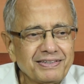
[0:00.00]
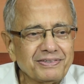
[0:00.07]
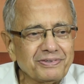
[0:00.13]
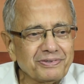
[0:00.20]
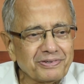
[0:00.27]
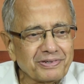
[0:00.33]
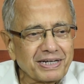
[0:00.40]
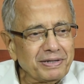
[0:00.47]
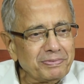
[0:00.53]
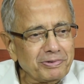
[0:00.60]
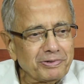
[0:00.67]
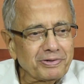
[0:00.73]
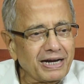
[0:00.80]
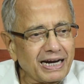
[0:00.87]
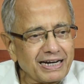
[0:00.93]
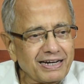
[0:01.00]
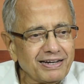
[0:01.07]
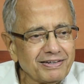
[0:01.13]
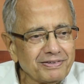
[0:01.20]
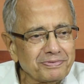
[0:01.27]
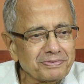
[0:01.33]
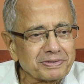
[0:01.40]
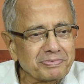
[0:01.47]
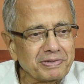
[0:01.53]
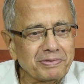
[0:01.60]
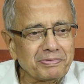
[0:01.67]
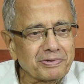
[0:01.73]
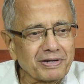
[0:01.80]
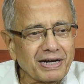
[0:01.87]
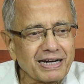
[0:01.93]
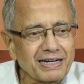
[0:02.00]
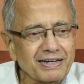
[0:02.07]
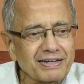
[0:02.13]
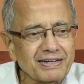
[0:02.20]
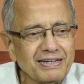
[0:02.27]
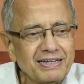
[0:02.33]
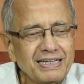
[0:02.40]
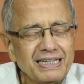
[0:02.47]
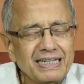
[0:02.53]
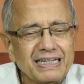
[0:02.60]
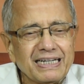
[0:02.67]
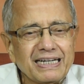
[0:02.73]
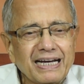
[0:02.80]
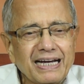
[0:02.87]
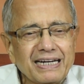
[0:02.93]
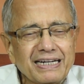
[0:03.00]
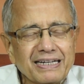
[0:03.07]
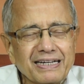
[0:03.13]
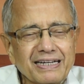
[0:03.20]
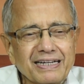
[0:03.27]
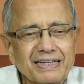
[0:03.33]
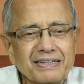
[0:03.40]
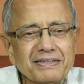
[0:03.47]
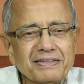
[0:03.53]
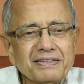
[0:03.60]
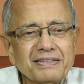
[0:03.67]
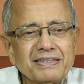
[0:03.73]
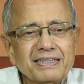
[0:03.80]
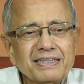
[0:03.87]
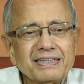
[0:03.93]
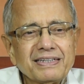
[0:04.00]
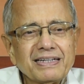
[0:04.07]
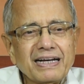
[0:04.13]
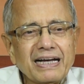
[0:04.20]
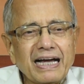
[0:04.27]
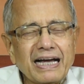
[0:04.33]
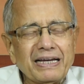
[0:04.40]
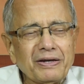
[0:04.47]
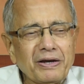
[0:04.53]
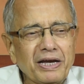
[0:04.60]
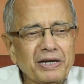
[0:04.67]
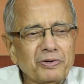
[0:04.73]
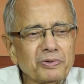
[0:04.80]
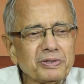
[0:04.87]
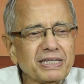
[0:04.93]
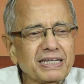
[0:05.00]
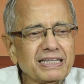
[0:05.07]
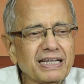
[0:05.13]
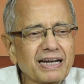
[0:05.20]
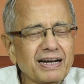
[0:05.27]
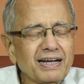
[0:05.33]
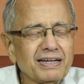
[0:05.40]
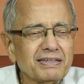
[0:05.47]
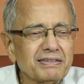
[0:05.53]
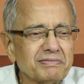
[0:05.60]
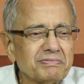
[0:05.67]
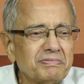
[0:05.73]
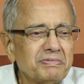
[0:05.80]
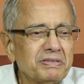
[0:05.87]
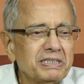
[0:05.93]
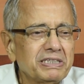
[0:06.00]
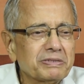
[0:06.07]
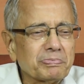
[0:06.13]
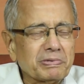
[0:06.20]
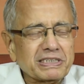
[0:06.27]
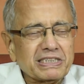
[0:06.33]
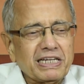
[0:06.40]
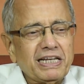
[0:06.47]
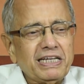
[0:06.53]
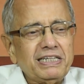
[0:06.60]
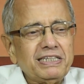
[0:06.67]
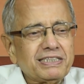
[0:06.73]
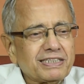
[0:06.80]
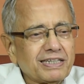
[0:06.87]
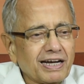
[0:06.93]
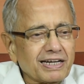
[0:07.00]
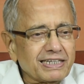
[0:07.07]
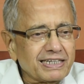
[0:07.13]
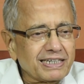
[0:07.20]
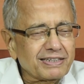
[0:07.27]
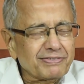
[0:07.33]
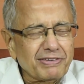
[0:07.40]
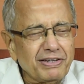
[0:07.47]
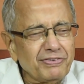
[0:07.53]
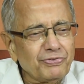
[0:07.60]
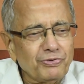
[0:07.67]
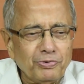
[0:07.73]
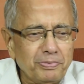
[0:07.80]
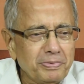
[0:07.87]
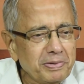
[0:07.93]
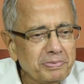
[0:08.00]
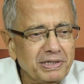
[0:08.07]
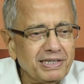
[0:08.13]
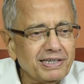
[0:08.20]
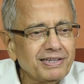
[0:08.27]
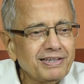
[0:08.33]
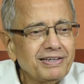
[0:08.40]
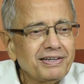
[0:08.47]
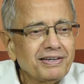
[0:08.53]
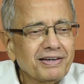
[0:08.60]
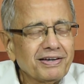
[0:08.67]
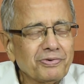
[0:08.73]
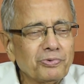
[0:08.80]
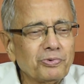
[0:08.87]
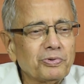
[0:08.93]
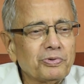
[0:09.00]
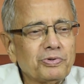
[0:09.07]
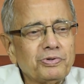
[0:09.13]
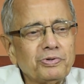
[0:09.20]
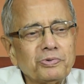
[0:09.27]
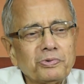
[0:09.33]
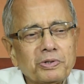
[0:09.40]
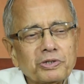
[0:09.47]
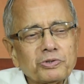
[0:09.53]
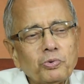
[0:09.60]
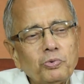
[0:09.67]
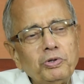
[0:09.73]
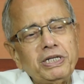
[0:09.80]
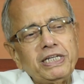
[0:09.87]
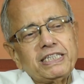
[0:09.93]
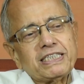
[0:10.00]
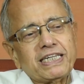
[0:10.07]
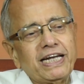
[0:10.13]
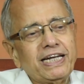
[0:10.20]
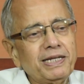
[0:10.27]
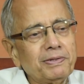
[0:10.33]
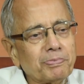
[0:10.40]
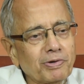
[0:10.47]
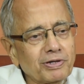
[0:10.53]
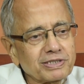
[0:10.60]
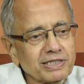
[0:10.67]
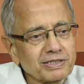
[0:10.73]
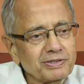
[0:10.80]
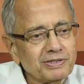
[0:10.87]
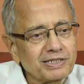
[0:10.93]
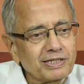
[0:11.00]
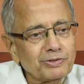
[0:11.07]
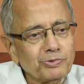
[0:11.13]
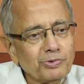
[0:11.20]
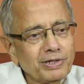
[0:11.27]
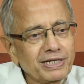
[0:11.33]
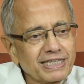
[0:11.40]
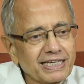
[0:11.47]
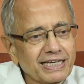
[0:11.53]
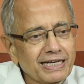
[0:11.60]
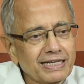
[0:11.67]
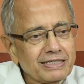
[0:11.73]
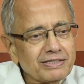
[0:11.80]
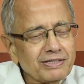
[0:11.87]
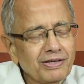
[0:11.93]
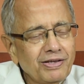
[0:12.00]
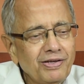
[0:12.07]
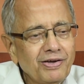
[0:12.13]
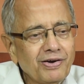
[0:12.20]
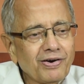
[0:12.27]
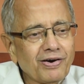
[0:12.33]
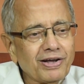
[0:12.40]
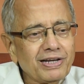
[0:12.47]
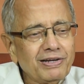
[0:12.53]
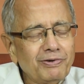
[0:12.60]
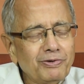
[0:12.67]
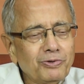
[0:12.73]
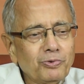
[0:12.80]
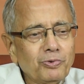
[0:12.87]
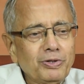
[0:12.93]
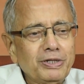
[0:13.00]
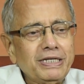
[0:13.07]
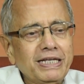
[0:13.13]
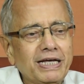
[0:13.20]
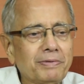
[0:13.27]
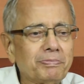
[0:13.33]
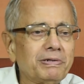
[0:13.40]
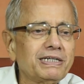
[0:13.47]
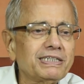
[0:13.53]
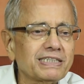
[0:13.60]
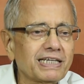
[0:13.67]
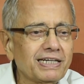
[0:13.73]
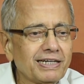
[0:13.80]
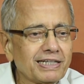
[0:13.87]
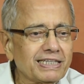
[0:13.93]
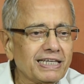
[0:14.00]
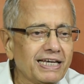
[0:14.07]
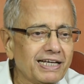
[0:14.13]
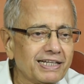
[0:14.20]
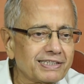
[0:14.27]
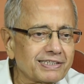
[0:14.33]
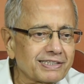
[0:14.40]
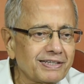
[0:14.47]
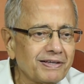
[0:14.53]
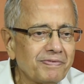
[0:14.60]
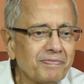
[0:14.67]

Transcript: You are able to handle, you must be able to handle. And I don't think there are specialized architects, very few maybe, who does only stadium projects, he doesn't do anything else, or he will do only urban design, nothing else.